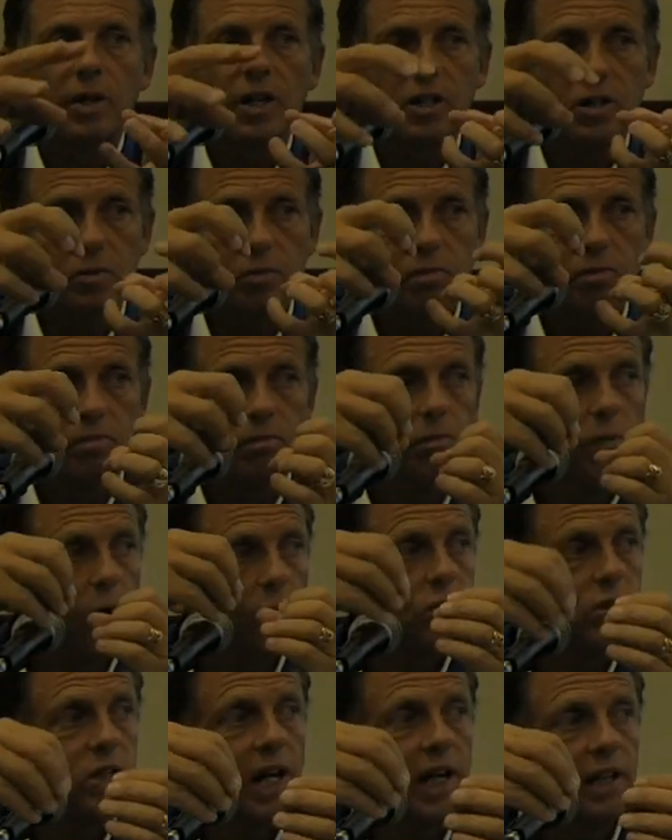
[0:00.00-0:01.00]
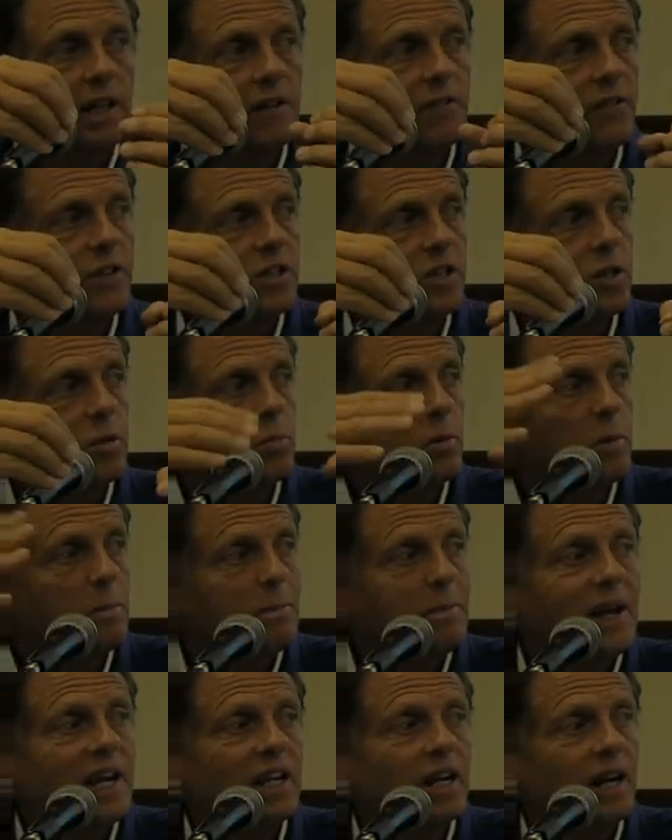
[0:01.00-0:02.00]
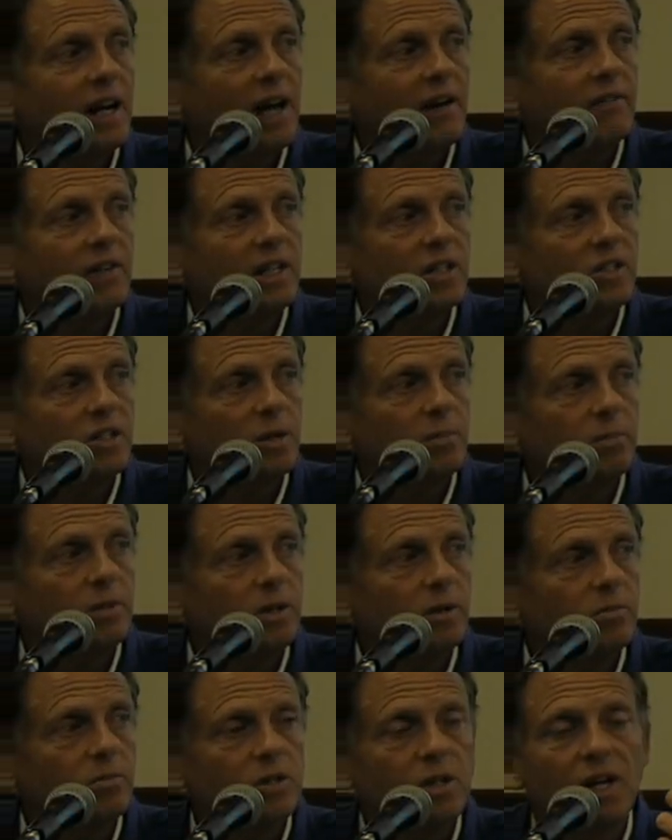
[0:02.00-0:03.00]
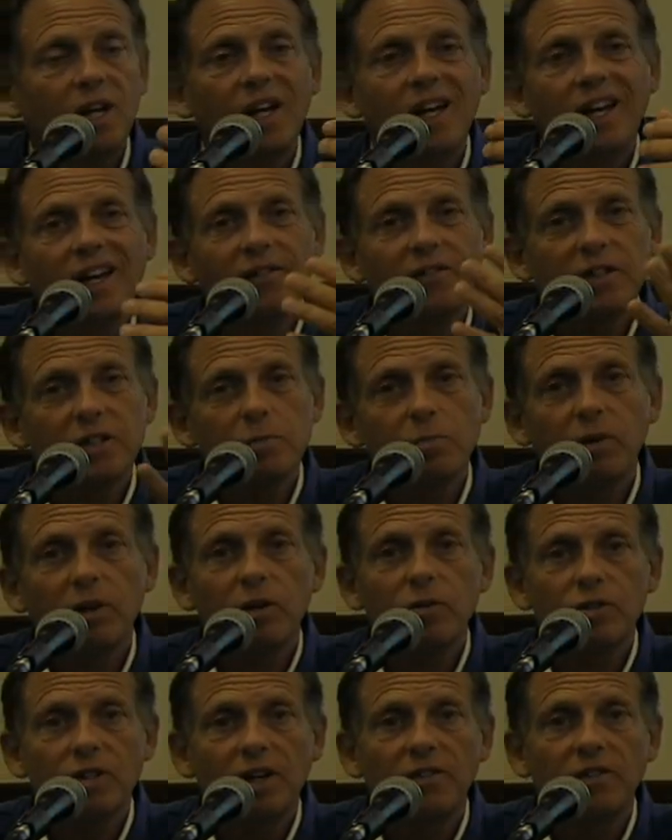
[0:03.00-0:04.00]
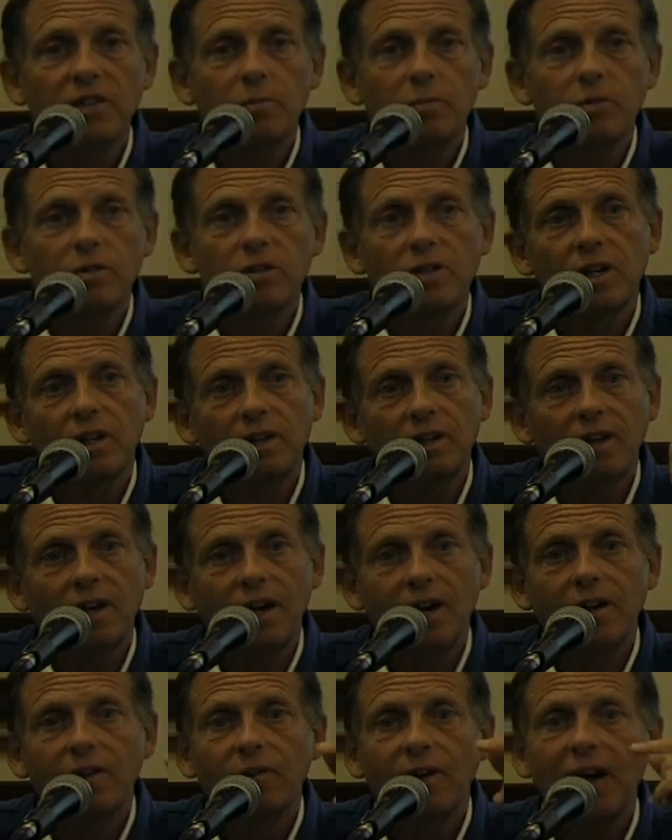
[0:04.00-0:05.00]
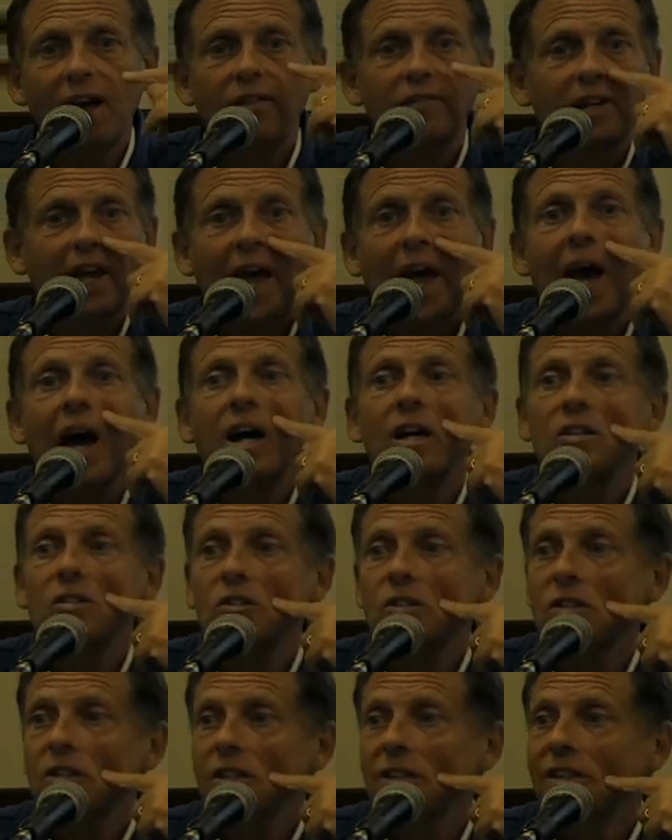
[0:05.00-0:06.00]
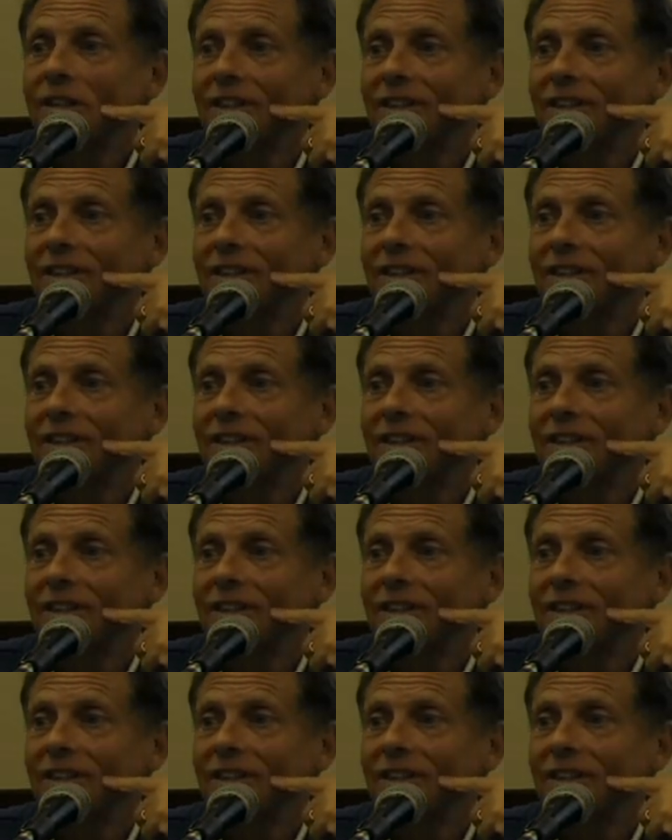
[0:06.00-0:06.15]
it's most likely physical, but may not have any symptoms. If it's below 70%, I don't have to ask.